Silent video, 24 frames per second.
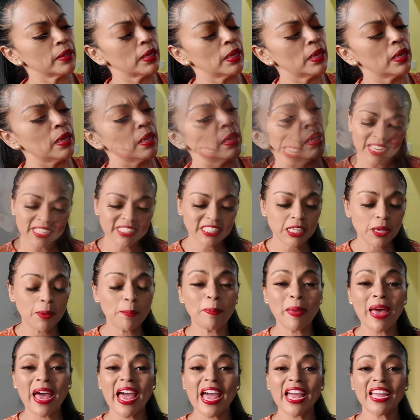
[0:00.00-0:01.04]
Next
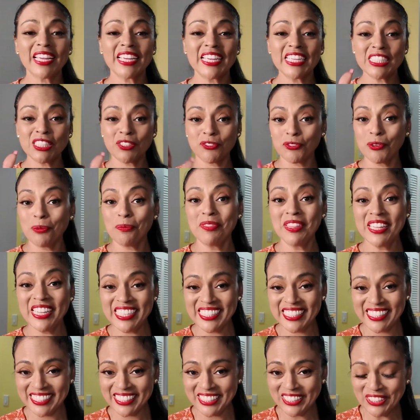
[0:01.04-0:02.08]
bag is from
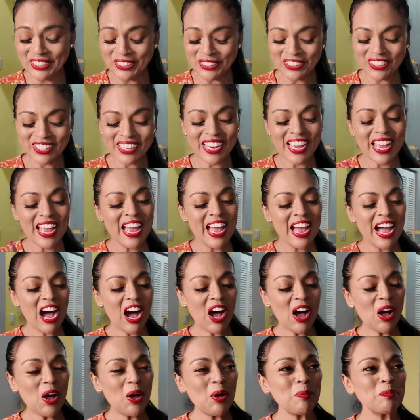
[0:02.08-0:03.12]
this year.
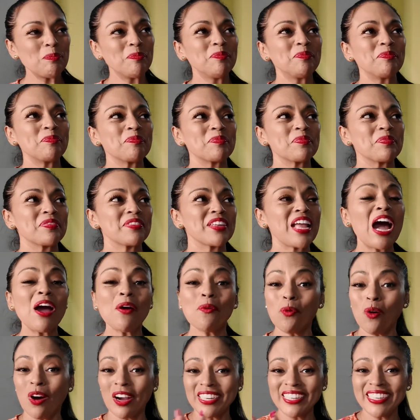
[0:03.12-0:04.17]
I
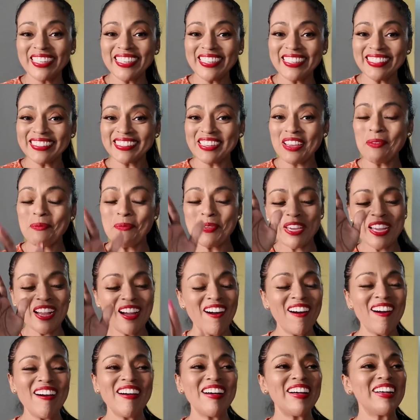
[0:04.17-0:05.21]
wanted it
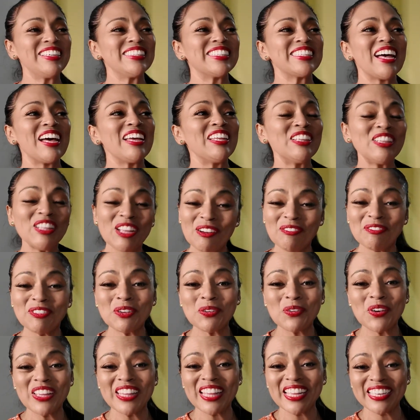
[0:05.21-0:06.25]
because I love the
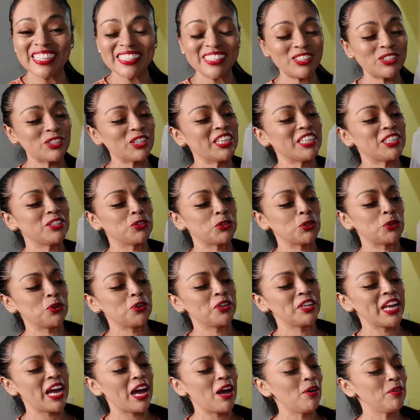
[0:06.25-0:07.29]
way that it turned
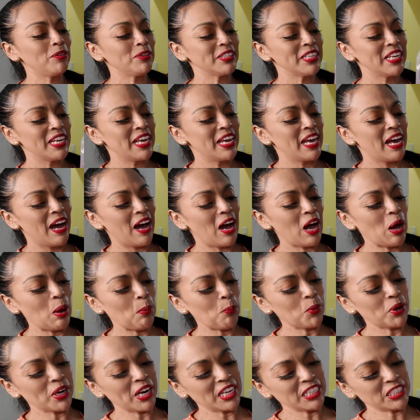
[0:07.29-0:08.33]
out.
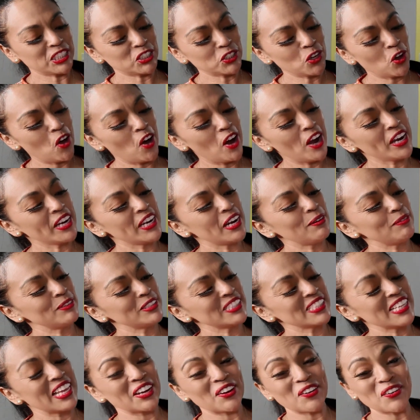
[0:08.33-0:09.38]
When I saw it, I
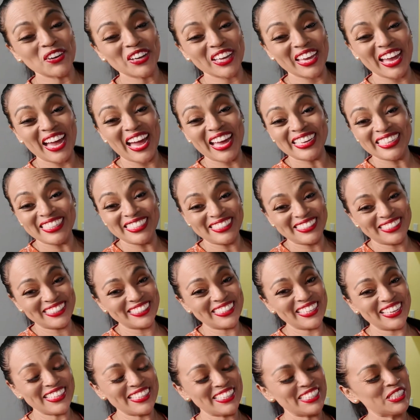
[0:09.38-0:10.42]
was like, okay, I need to
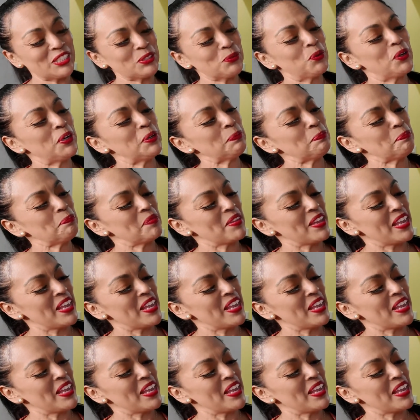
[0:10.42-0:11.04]
get this one.